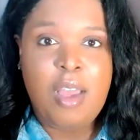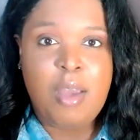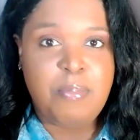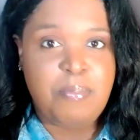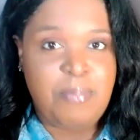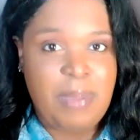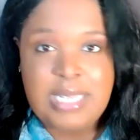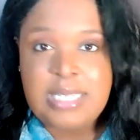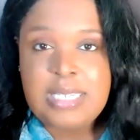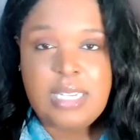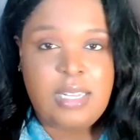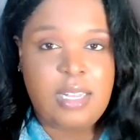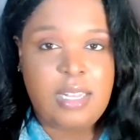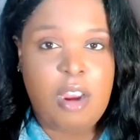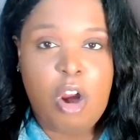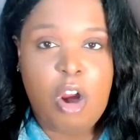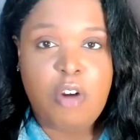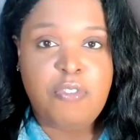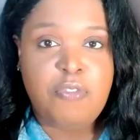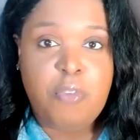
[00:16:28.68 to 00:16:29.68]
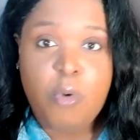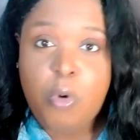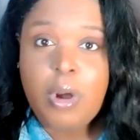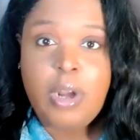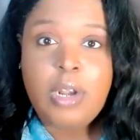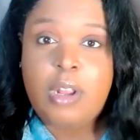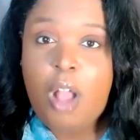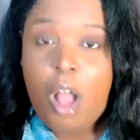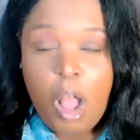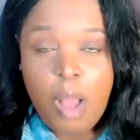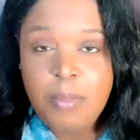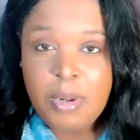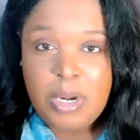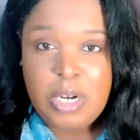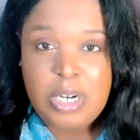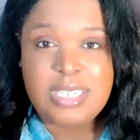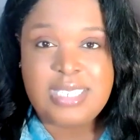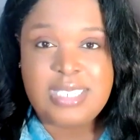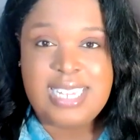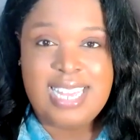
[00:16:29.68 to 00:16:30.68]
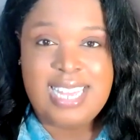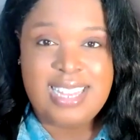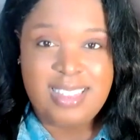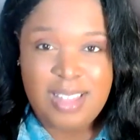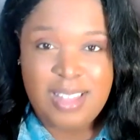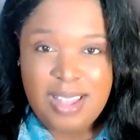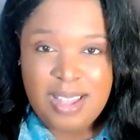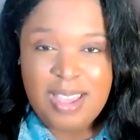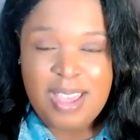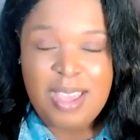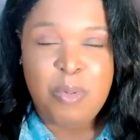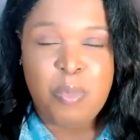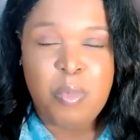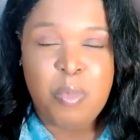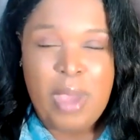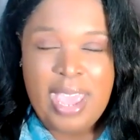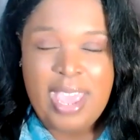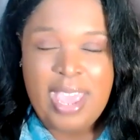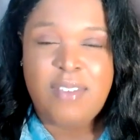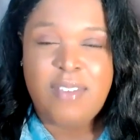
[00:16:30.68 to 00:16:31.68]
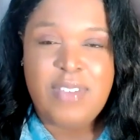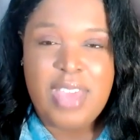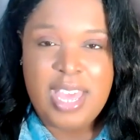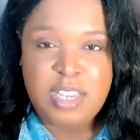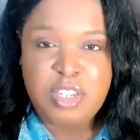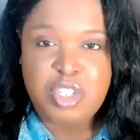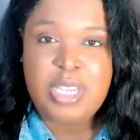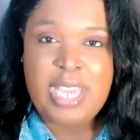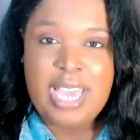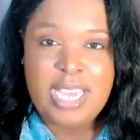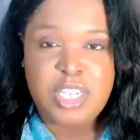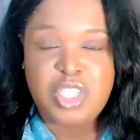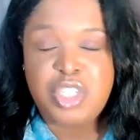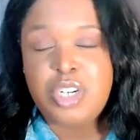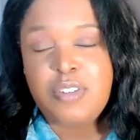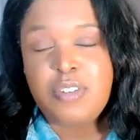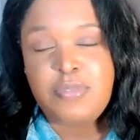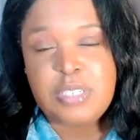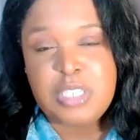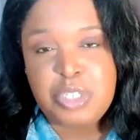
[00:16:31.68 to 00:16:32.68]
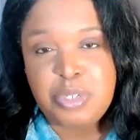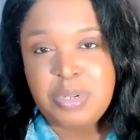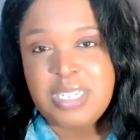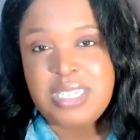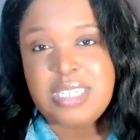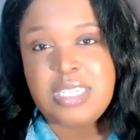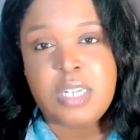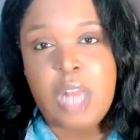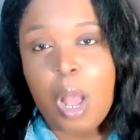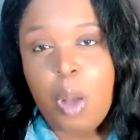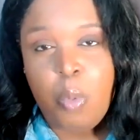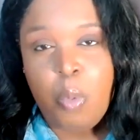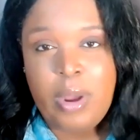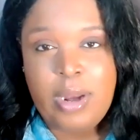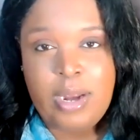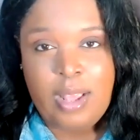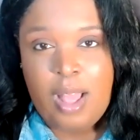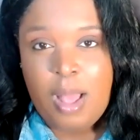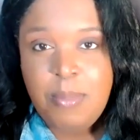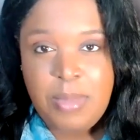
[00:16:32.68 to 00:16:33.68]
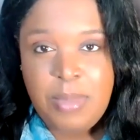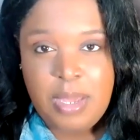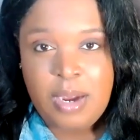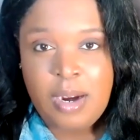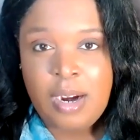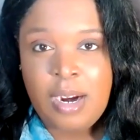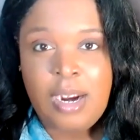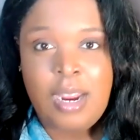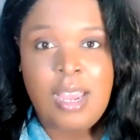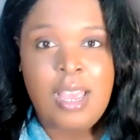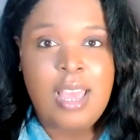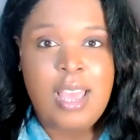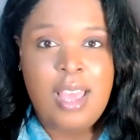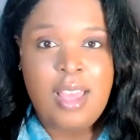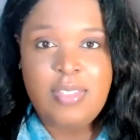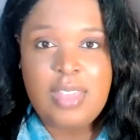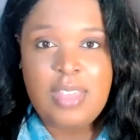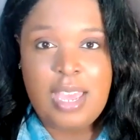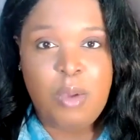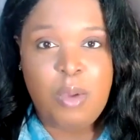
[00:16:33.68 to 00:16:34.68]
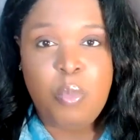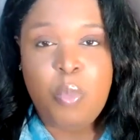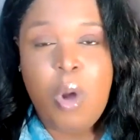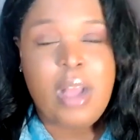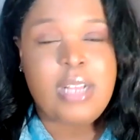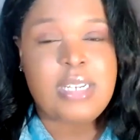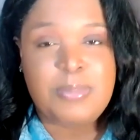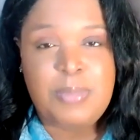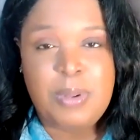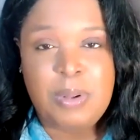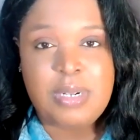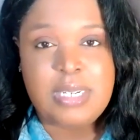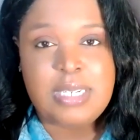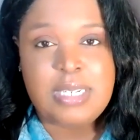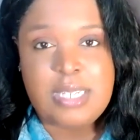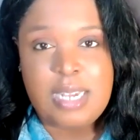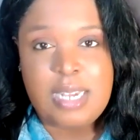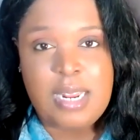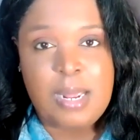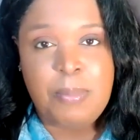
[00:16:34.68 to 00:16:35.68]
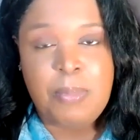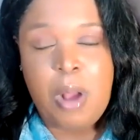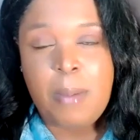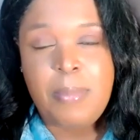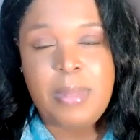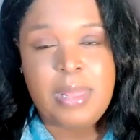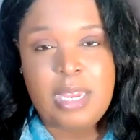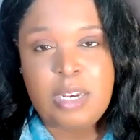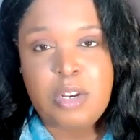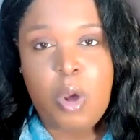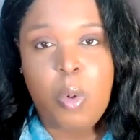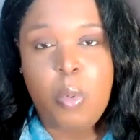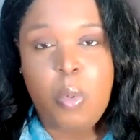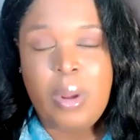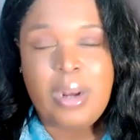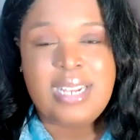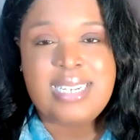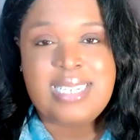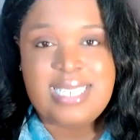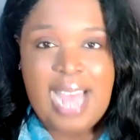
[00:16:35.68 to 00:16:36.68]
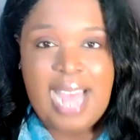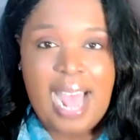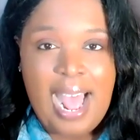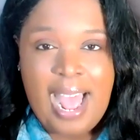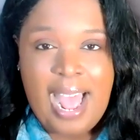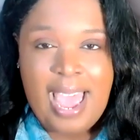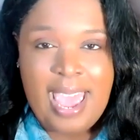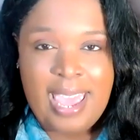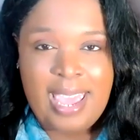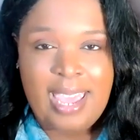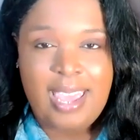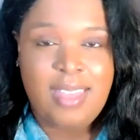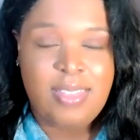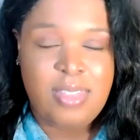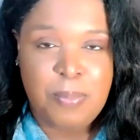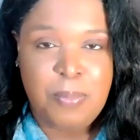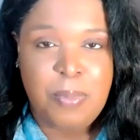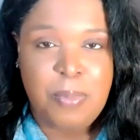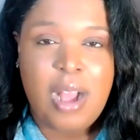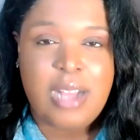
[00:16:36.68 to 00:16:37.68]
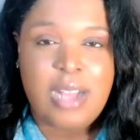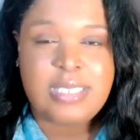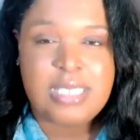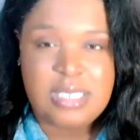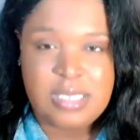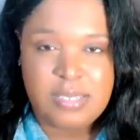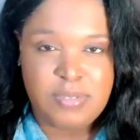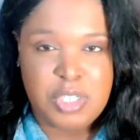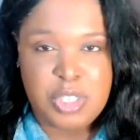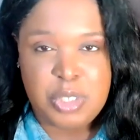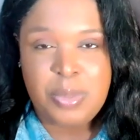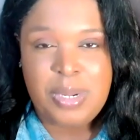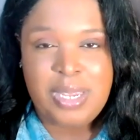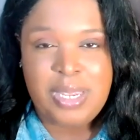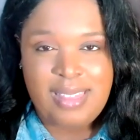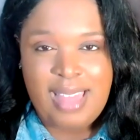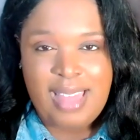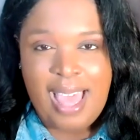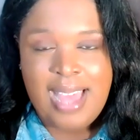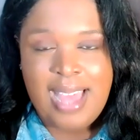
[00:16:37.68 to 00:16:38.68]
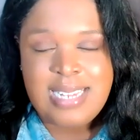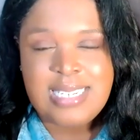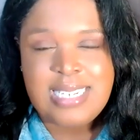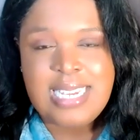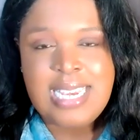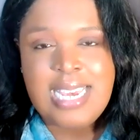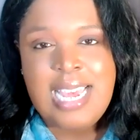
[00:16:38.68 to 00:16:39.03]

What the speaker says: basically our foreign commerce, in the way of education, of students not wanting to come here. They want to be able to study abroad, but they don't want to die in the process of doing that.